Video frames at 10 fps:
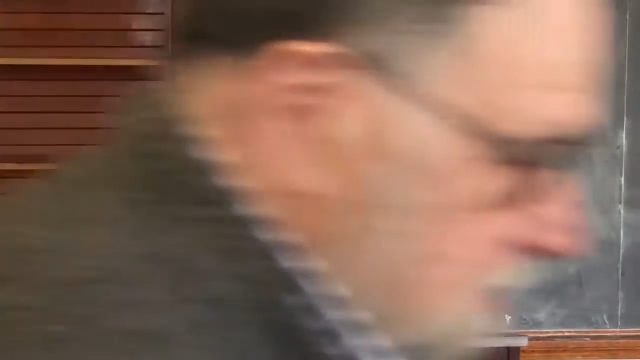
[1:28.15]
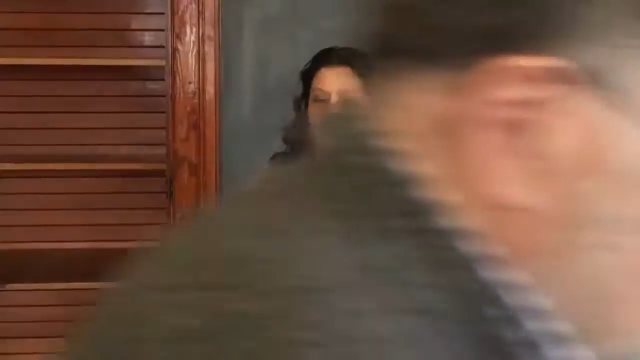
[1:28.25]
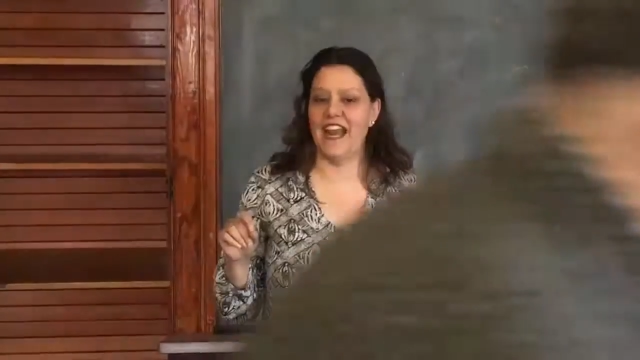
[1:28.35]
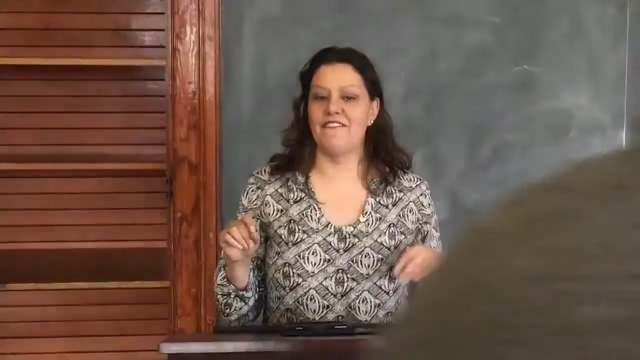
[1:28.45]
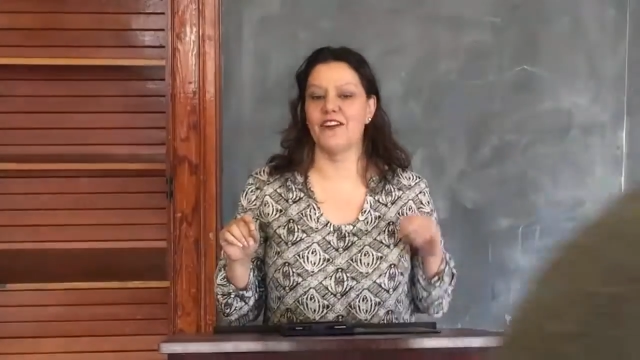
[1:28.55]
we're
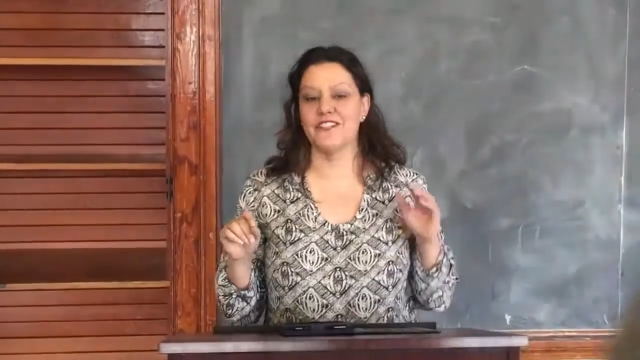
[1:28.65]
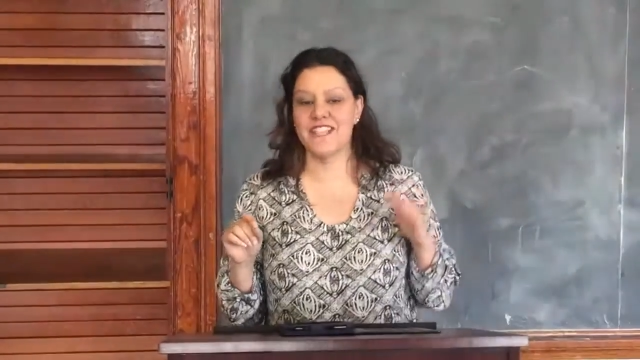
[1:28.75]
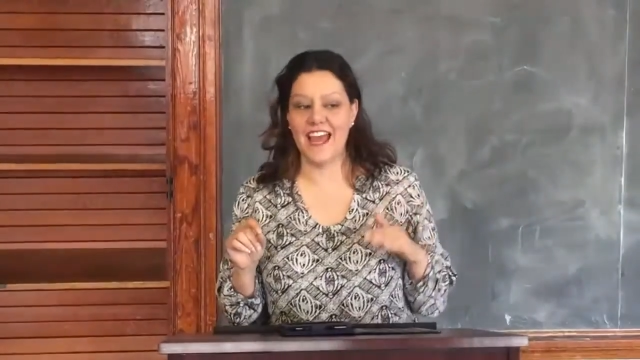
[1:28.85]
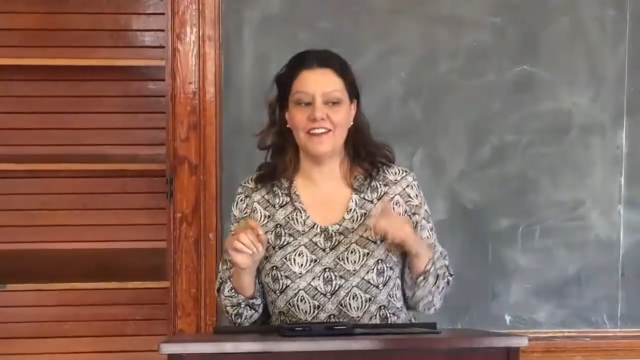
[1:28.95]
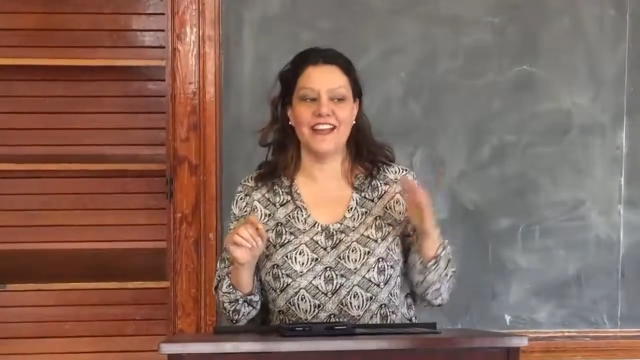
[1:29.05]
going to have our
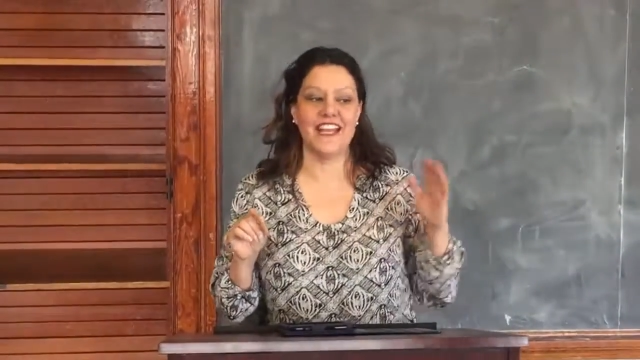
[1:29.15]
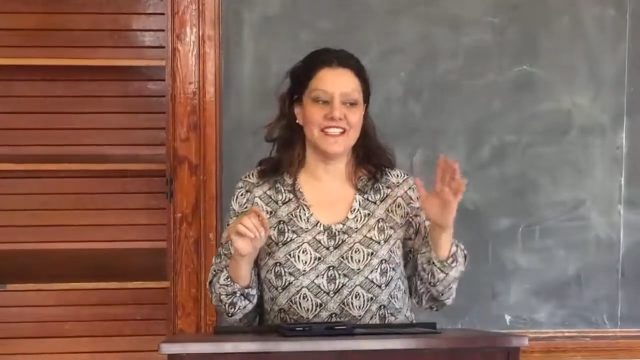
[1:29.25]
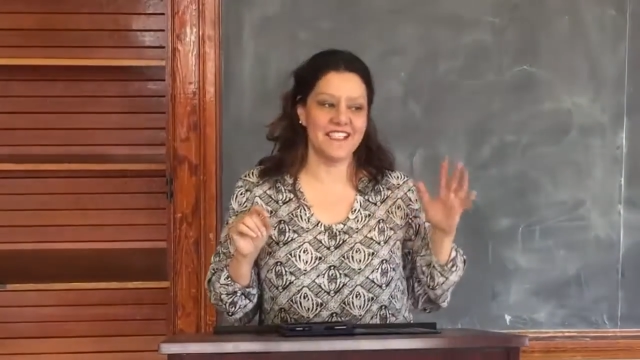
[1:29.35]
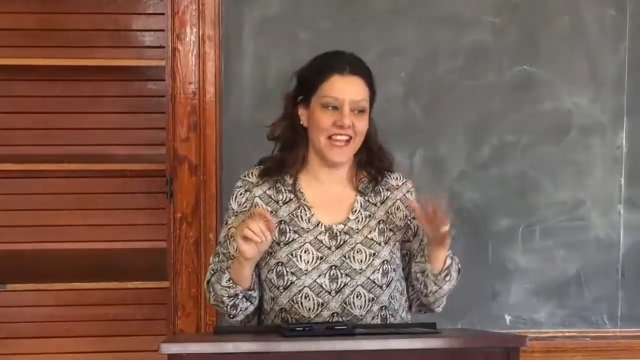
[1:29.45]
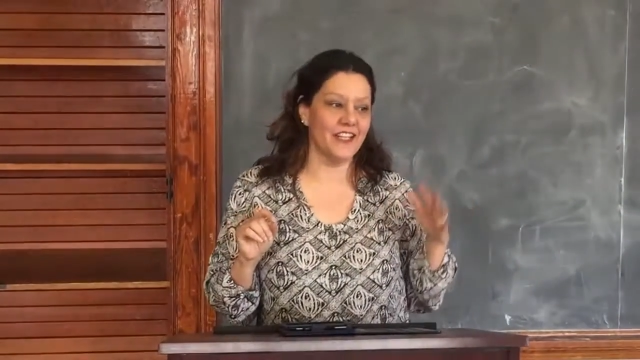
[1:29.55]
Saturday
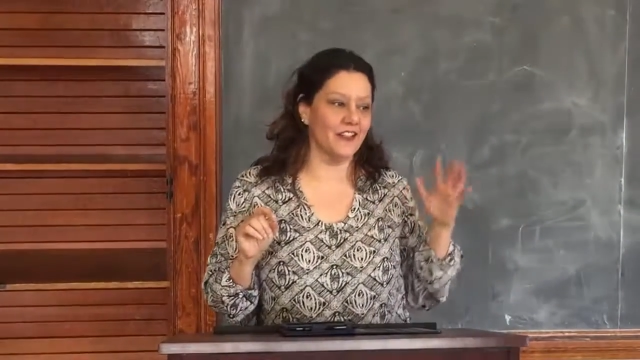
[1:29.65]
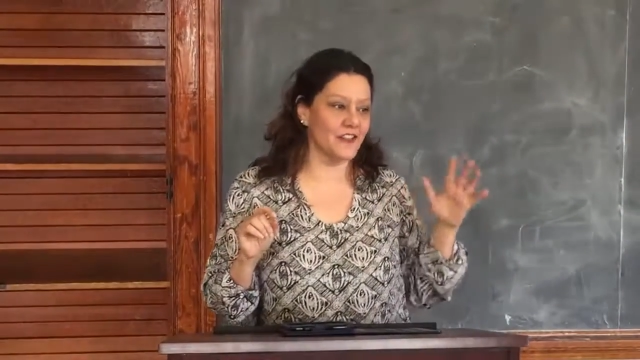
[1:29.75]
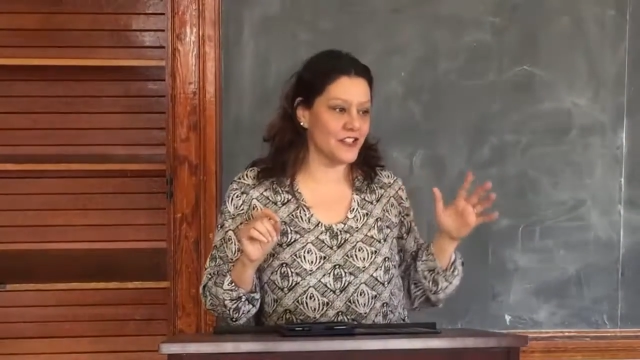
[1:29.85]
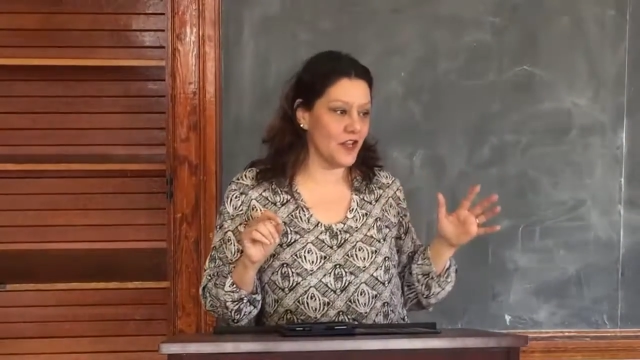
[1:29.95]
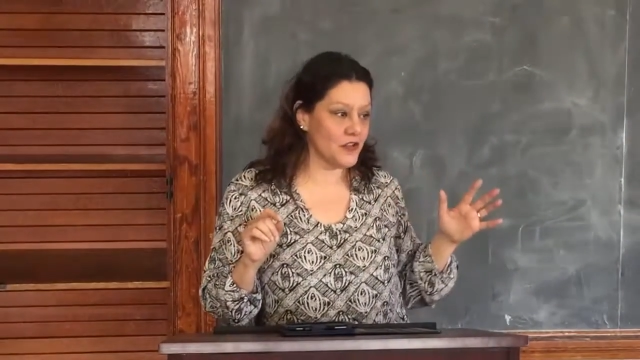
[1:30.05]
Secular
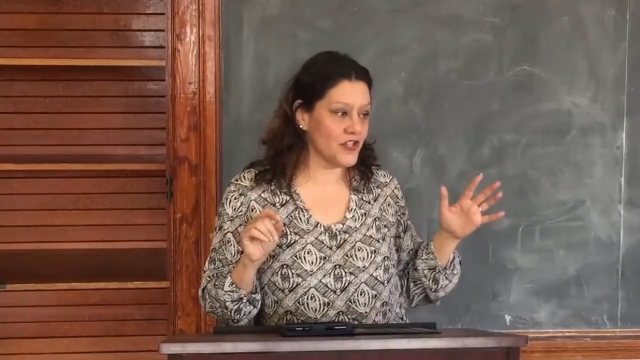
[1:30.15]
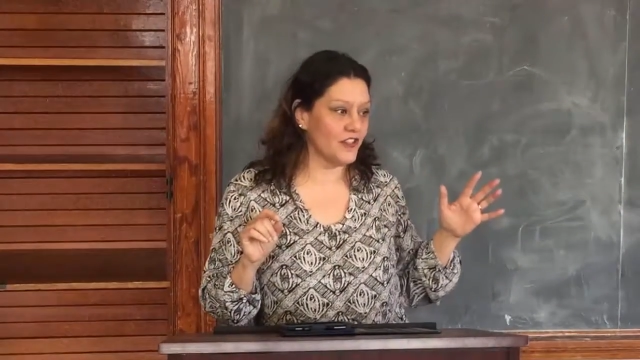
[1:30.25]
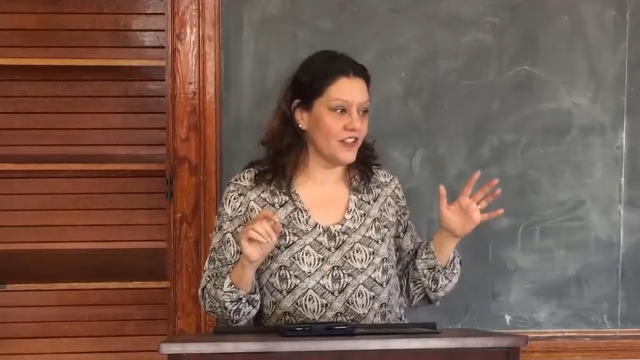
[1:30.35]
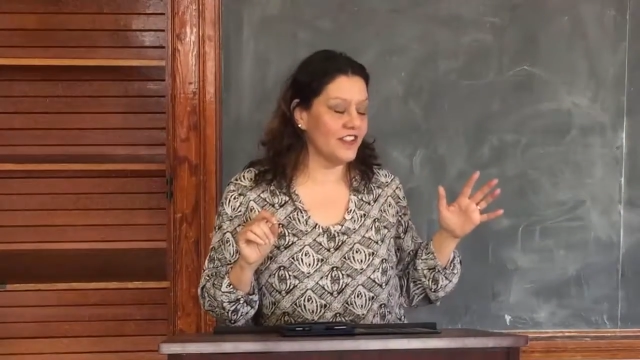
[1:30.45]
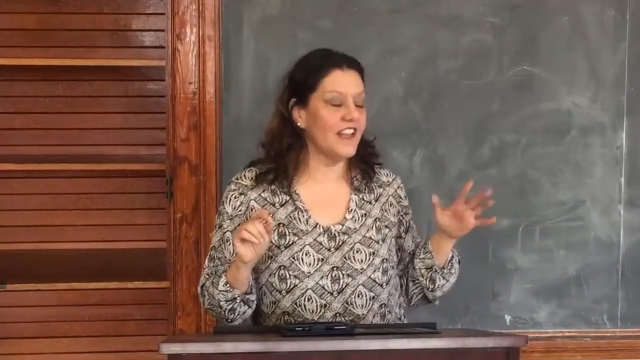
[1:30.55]

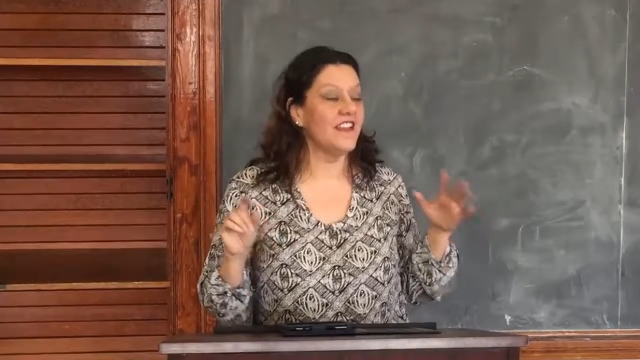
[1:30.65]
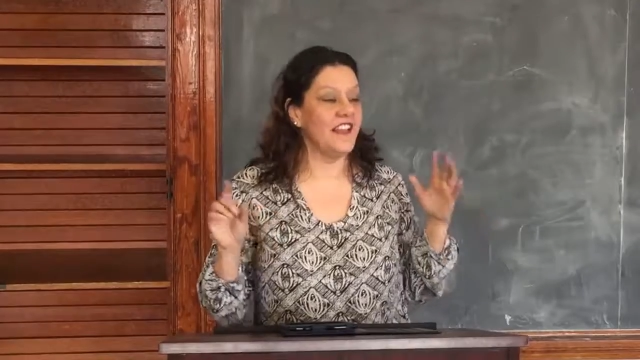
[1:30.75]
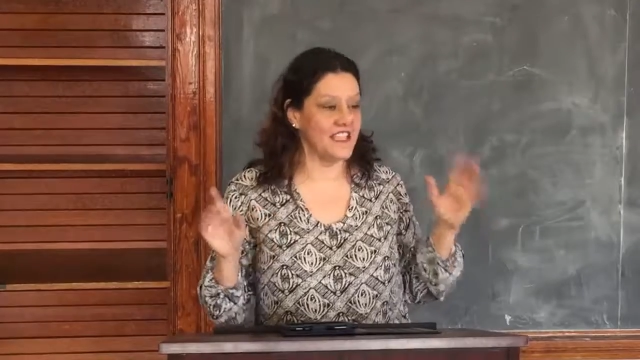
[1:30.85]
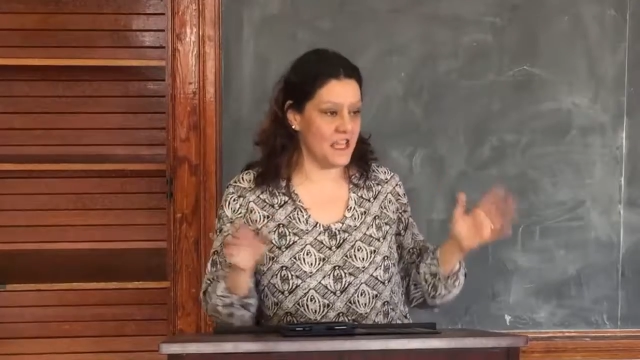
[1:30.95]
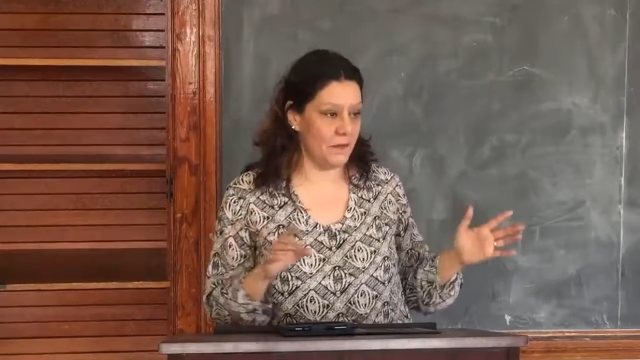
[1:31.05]
Social.
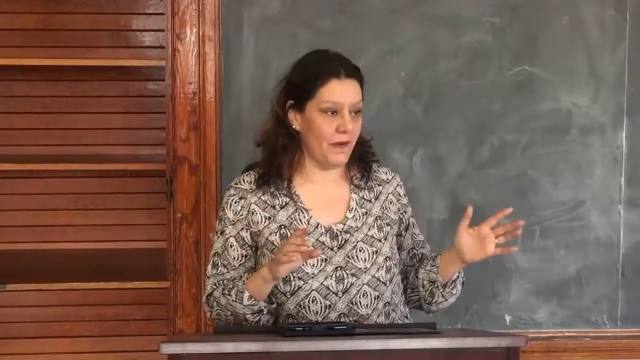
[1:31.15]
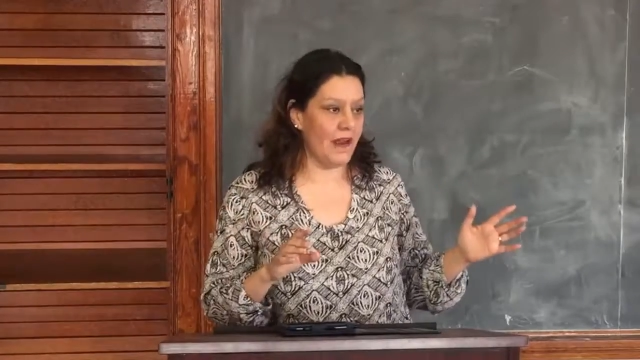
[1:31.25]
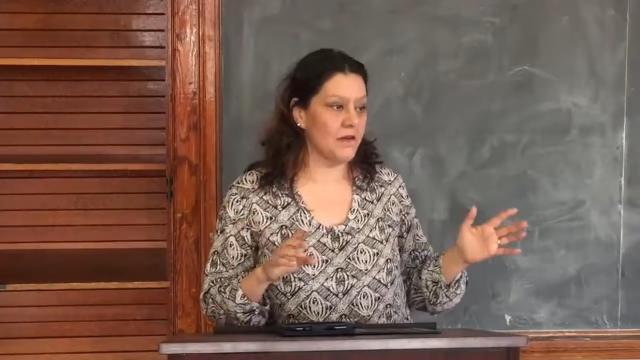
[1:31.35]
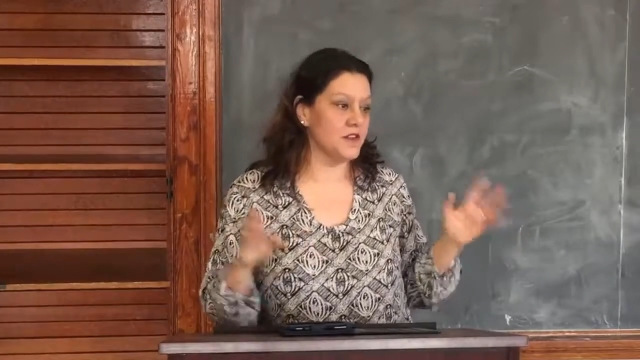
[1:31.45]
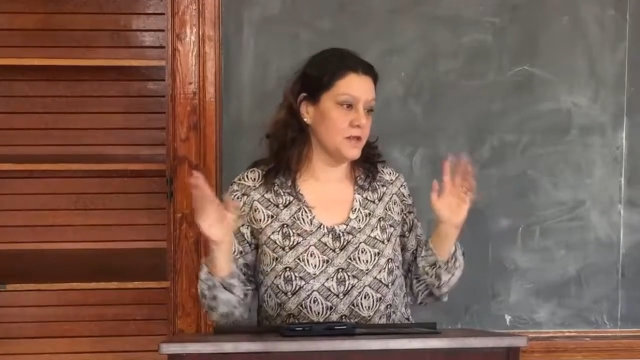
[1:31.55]
That's at
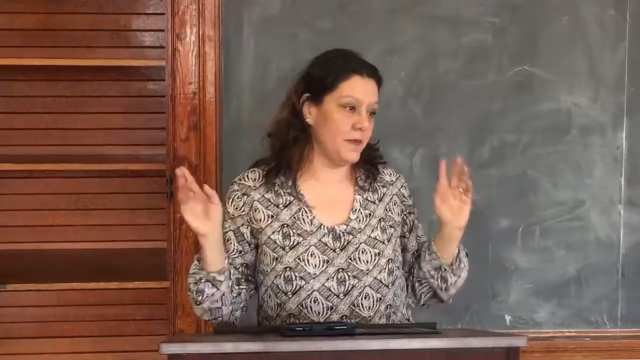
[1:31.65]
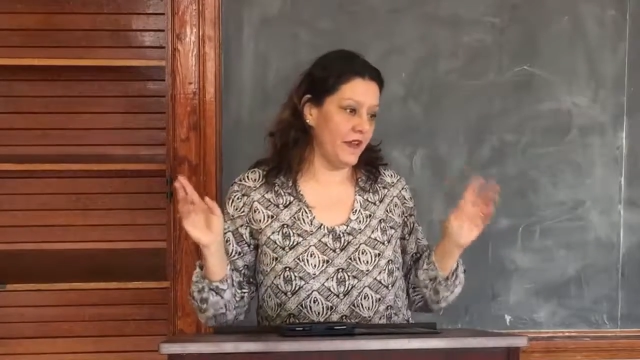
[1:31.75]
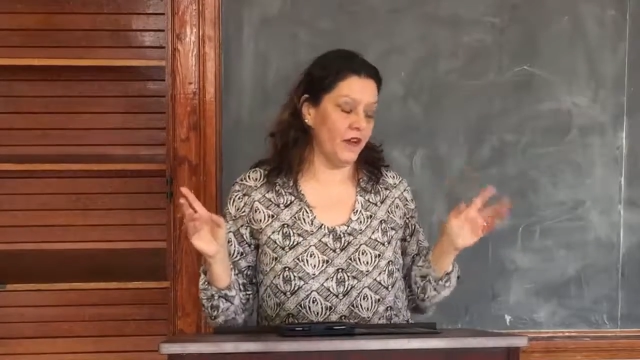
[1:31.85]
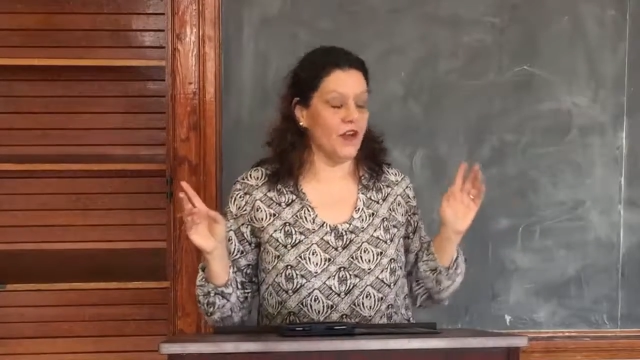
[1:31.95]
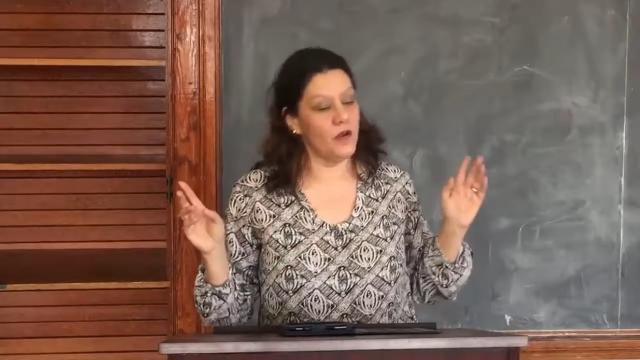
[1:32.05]
Browers,
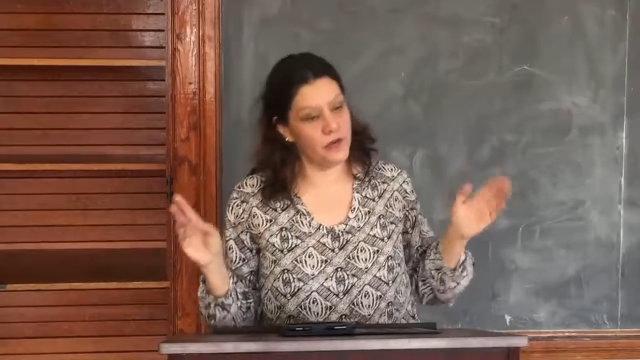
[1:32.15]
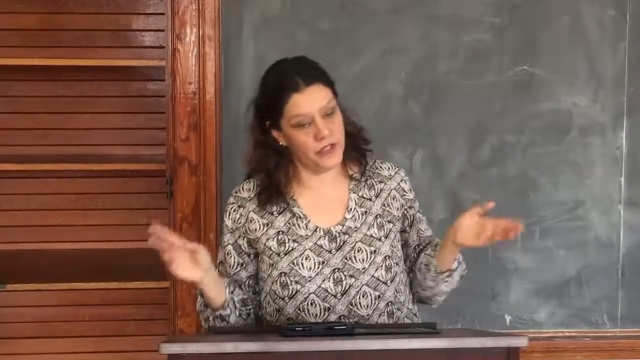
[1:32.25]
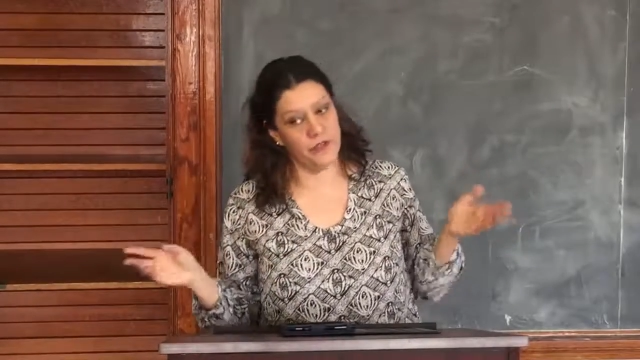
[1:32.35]
BROUWERS